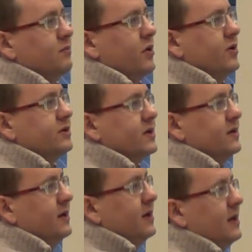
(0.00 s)
person
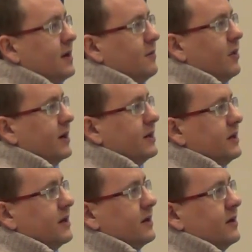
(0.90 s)
right here.